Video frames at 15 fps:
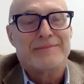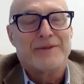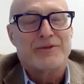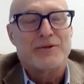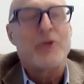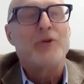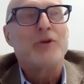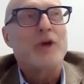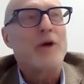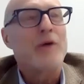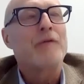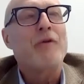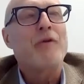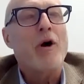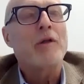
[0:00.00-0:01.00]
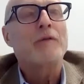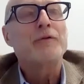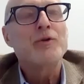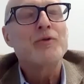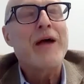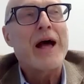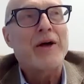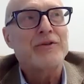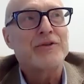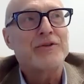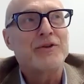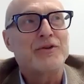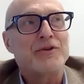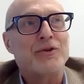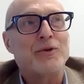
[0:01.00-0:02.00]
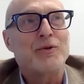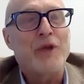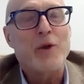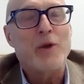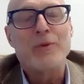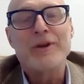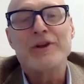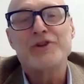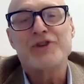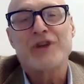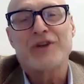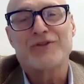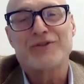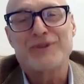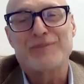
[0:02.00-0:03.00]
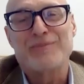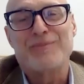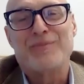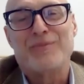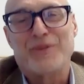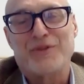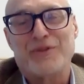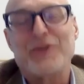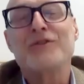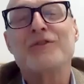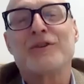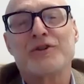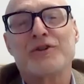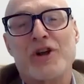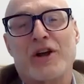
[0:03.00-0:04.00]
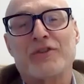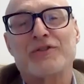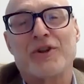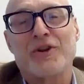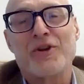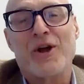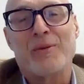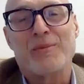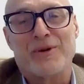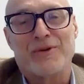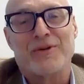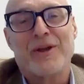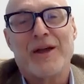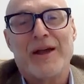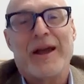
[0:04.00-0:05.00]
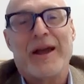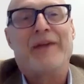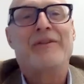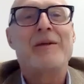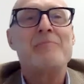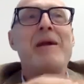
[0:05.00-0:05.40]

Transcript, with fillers: sorry, to the fall of two thousand two, they readjusted the seasonal adjusted numbers and they